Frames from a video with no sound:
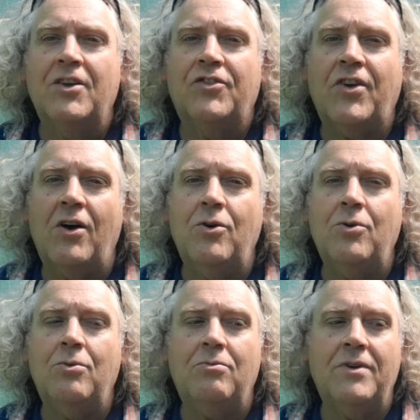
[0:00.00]

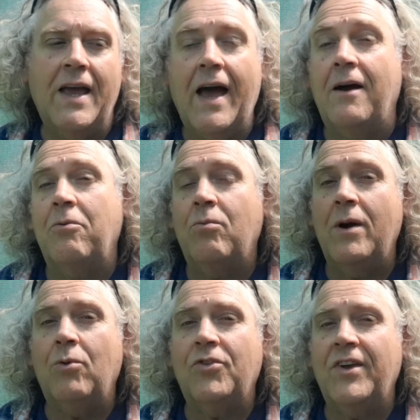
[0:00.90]
So yeah, we
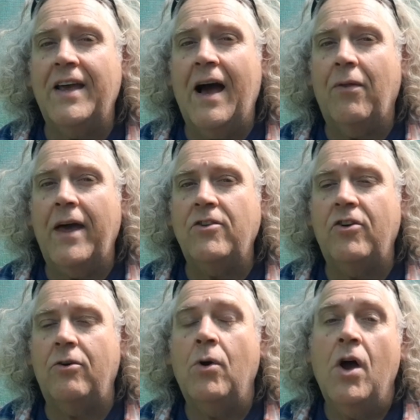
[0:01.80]
will see how they
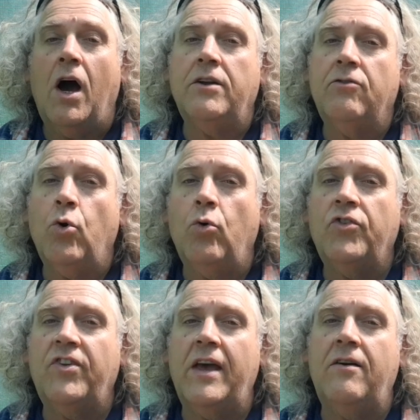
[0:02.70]
do. And of
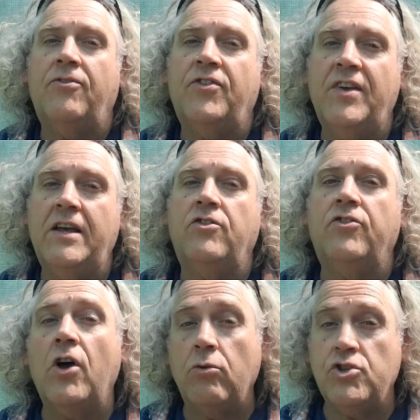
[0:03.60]
course, if seeds
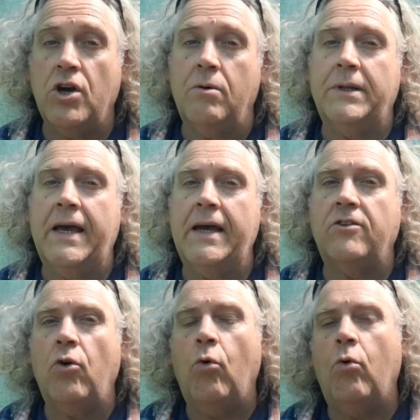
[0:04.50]
don't
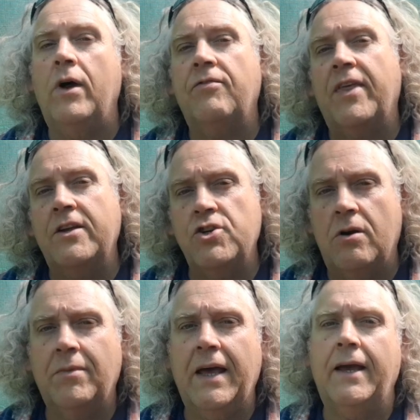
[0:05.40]
germinate or if they
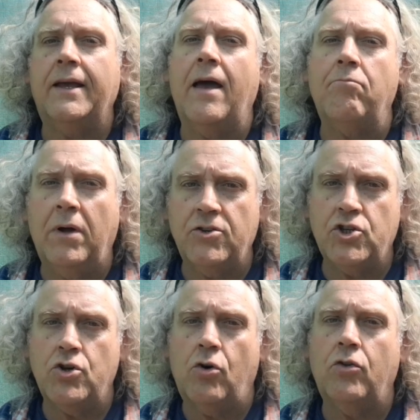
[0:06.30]
germinate and get
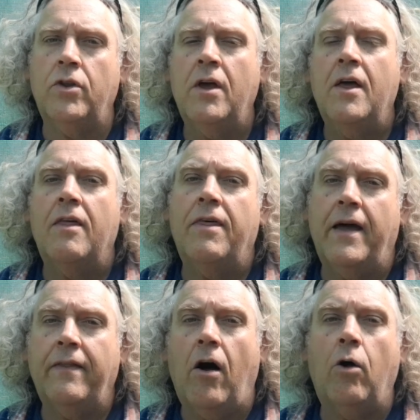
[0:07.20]
munched on,
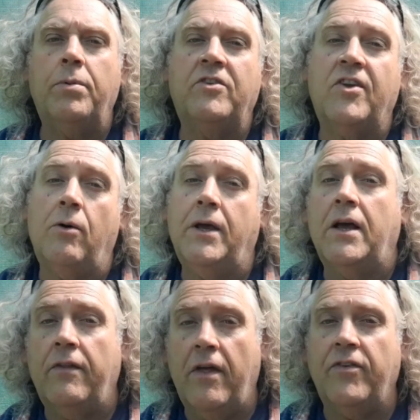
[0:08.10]
then I'll be sowing
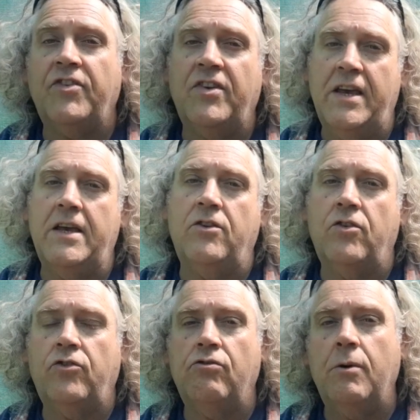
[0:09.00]
another
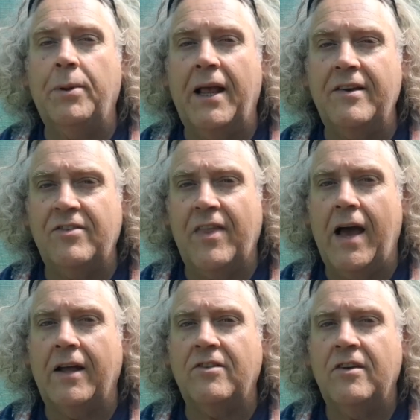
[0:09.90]
seed to replace
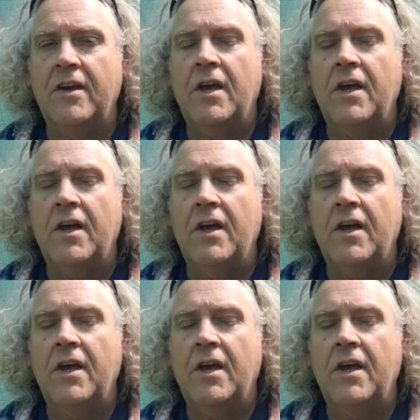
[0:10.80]
that.